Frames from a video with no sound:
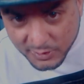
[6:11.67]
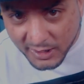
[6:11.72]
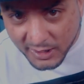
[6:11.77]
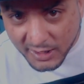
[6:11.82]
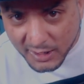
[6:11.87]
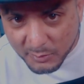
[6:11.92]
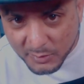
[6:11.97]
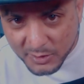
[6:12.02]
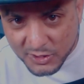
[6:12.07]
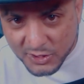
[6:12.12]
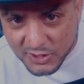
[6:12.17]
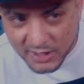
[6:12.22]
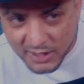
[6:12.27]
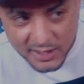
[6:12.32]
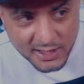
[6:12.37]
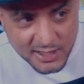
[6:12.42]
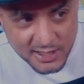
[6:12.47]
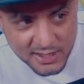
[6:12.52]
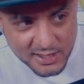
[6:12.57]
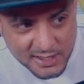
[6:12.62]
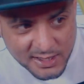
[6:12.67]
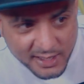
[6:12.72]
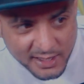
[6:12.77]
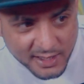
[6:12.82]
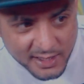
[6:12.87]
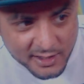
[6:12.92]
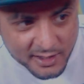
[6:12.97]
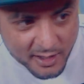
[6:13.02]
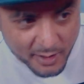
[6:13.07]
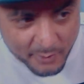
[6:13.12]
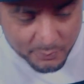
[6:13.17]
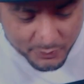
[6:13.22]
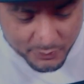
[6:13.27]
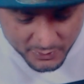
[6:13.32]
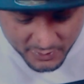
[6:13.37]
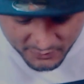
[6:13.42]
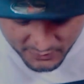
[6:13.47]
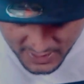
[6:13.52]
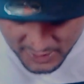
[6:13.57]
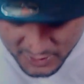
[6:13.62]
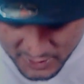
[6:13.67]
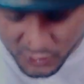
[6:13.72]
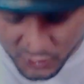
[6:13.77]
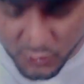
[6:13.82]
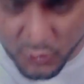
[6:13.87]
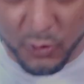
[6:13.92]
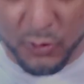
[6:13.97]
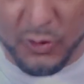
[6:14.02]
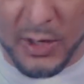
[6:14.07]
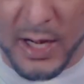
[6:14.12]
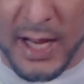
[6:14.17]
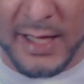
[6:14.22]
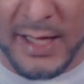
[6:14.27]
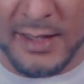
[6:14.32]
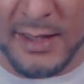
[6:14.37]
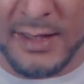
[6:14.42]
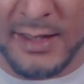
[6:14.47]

thingy majingies sticking up. That's cool, right?